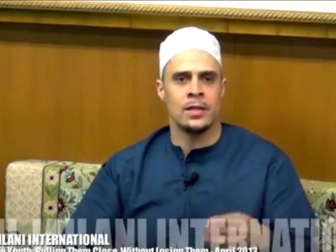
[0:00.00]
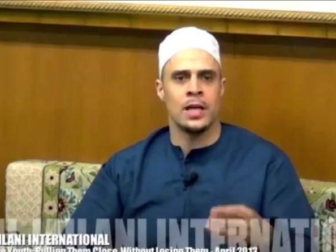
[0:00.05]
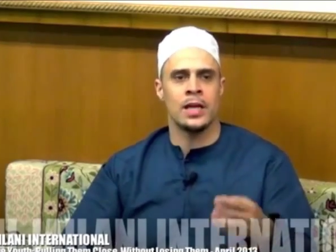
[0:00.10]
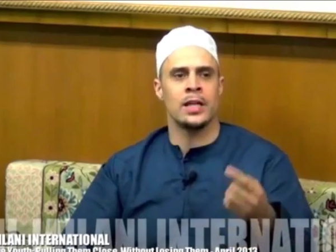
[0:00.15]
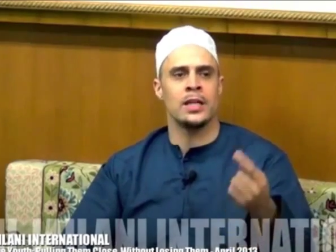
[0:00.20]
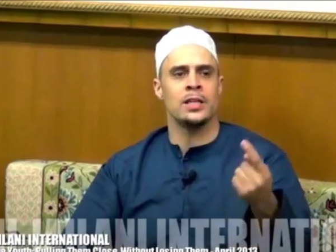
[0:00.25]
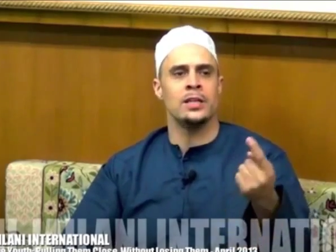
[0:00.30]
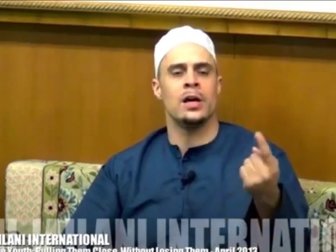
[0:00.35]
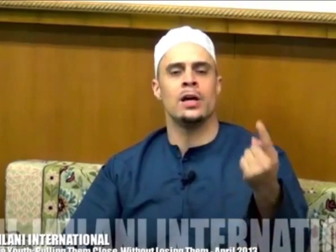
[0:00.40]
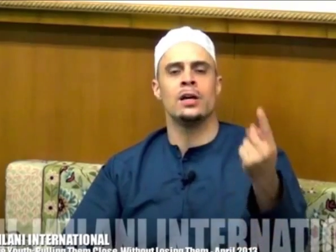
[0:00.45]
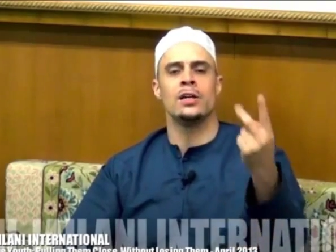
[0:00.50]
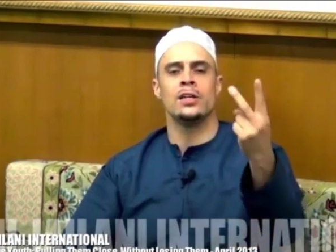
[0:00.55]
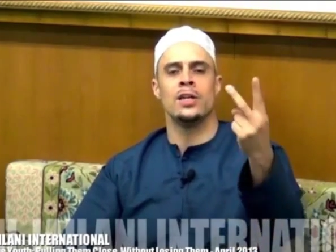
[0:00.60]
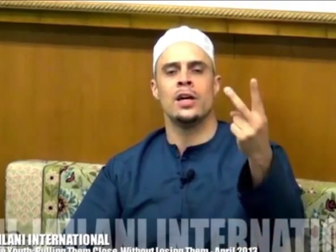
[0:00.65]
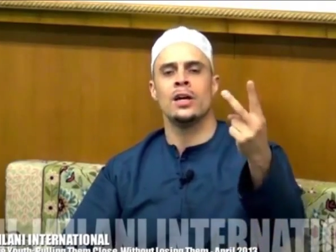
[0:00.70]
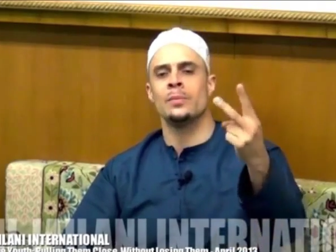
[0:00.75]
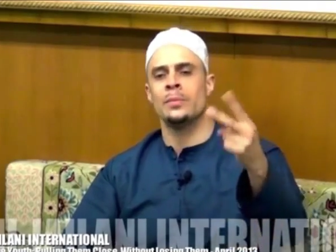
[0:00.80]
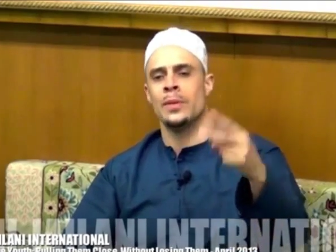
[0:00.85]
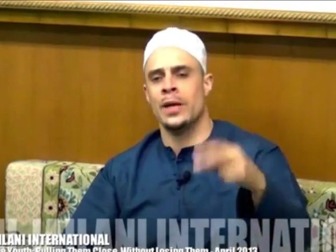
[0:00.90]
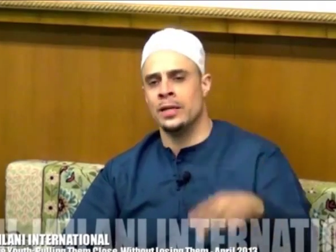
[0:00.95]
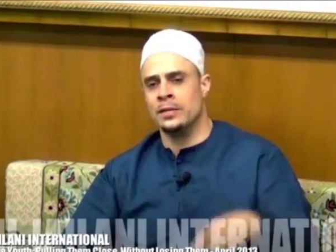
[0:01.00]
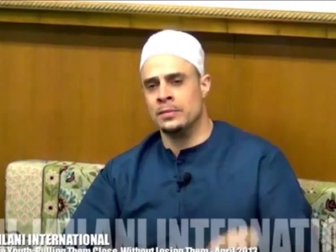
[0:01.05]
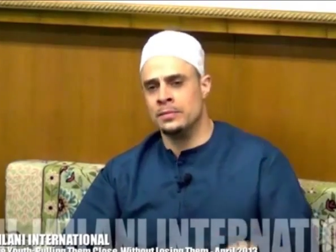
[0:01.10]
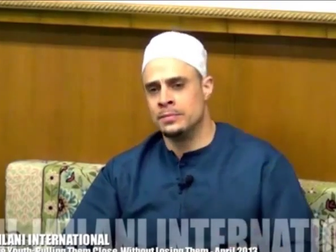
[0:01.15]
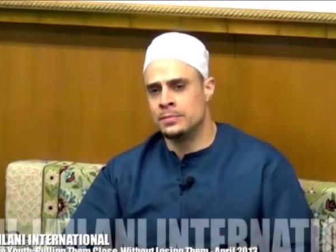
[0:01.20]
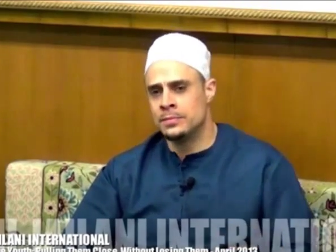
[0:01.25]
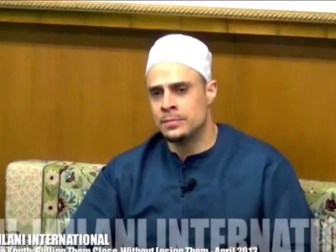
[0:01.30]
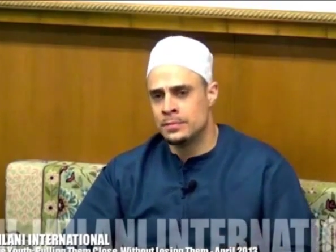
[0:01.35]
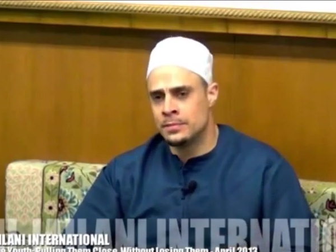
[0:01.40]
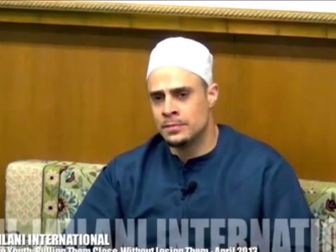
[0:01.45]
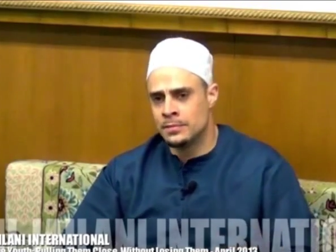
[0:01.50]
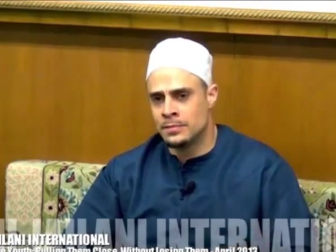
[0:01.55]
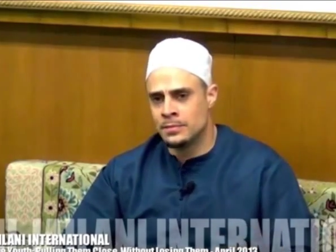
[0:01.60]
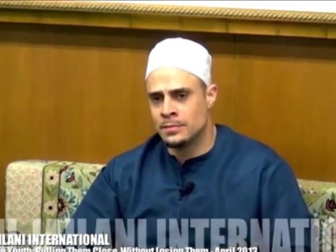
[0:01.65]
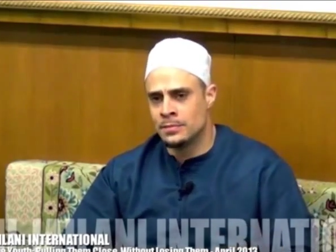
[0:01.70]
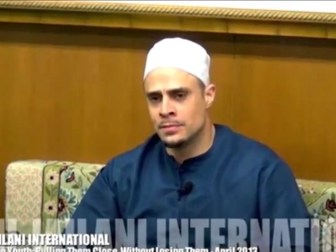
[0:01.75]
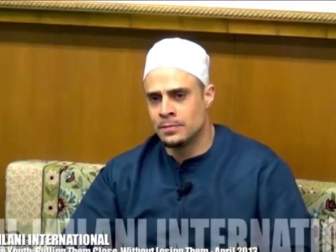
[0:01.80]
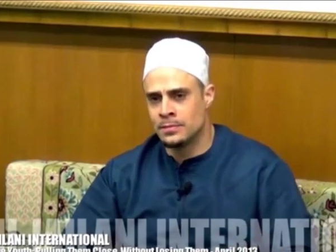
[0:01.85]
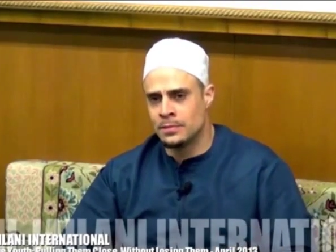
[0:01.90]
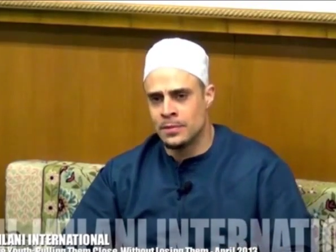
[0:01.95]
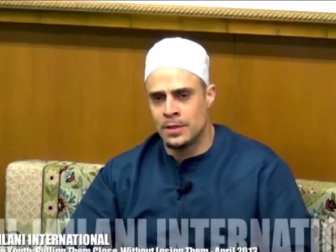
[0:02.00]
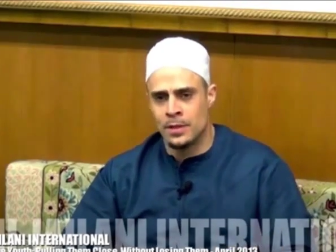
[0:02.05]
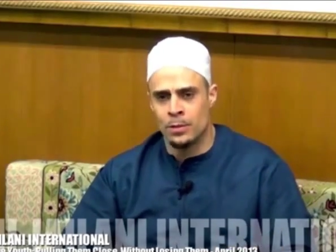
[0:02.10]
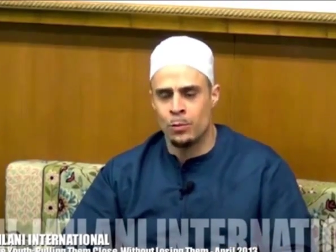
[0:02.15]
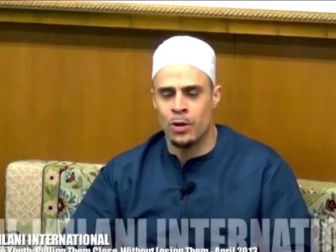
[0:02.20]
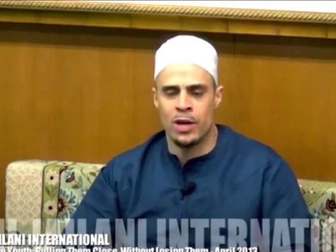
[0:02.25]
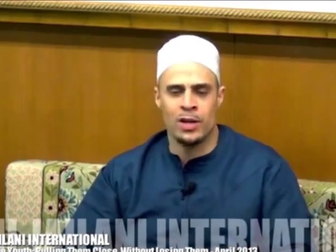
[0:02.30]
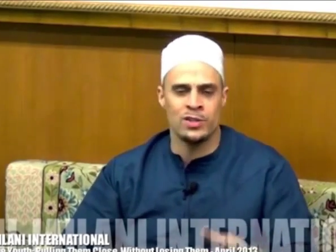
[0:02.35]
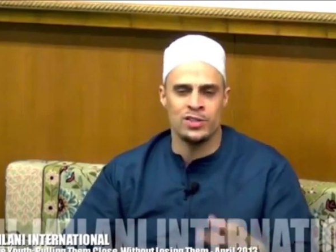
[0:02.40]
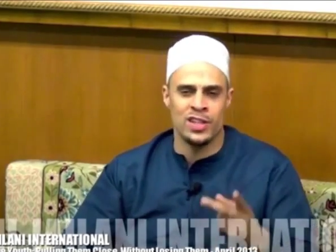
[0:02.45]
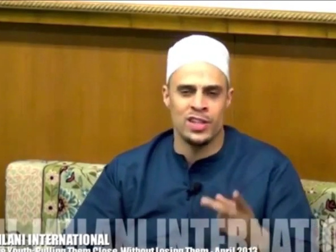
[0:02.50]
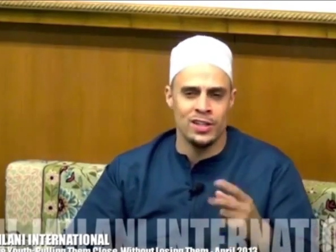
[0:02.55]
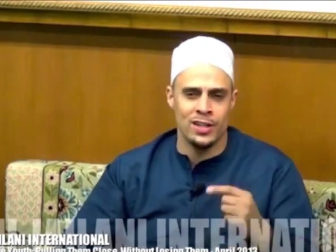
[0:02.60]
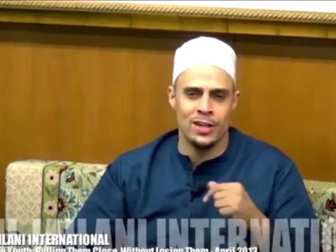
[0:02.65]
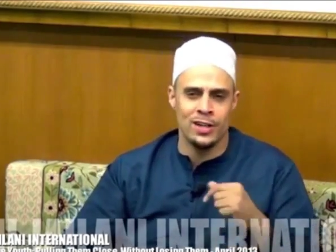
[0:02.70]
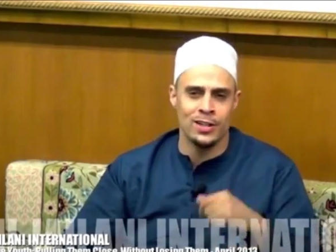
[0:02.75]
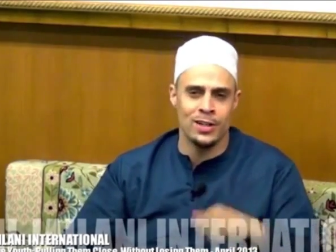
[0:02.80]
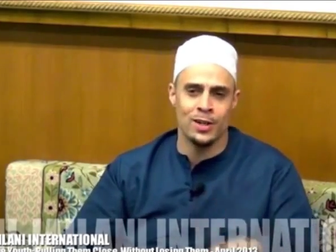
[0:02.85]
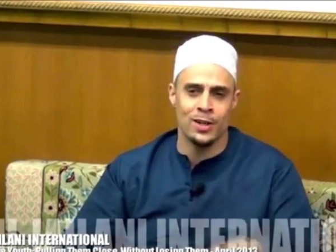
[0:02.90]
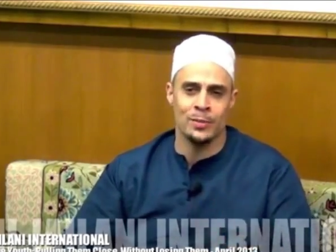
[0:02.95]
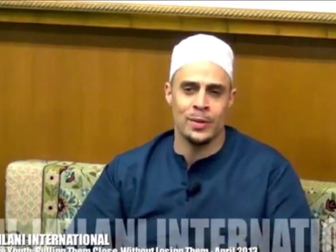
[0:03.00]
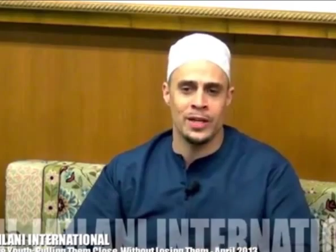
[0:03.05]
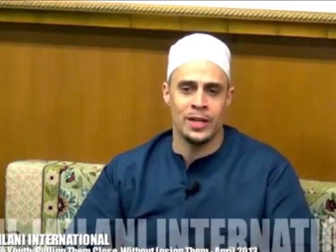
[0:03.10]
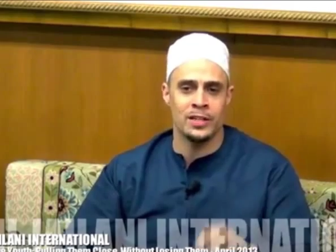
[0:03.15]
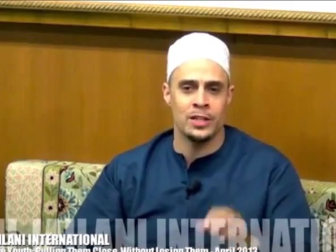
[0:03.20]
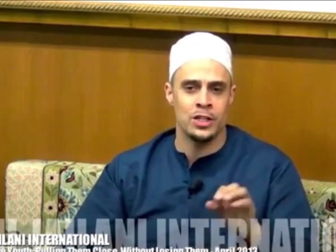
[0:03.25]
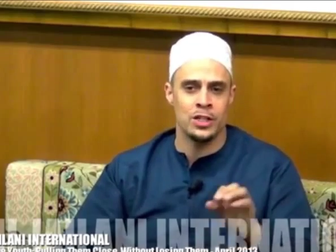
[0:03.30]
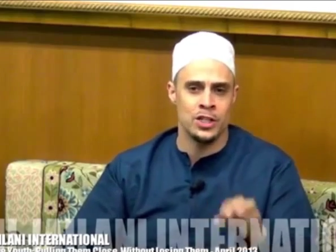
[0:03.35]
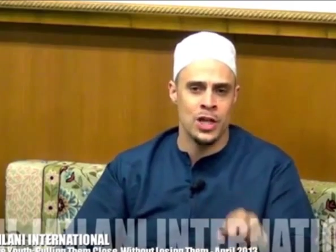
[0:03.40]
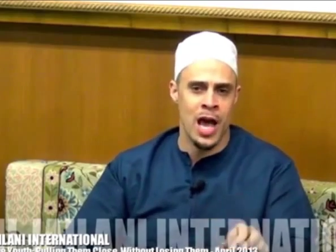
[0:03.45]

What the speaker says: That a young man, why do they say young man?